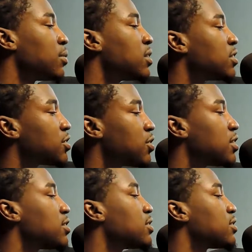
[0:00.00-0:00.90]
and just
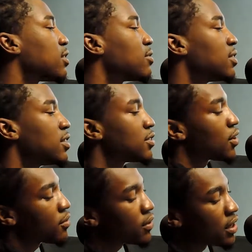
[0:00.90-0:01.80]
trusting yourself. So I
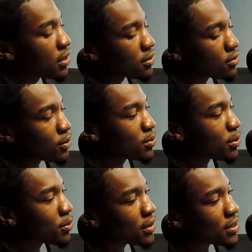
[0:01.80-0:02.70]
feel like once
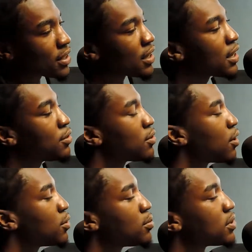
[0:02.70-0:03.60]
people understand that, you can
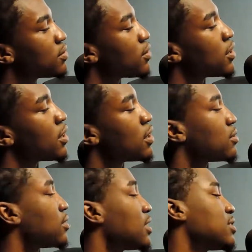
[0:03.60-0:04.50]
always push it further.
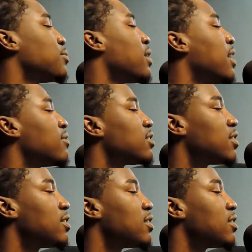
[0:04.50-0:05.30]
That's something I advocate.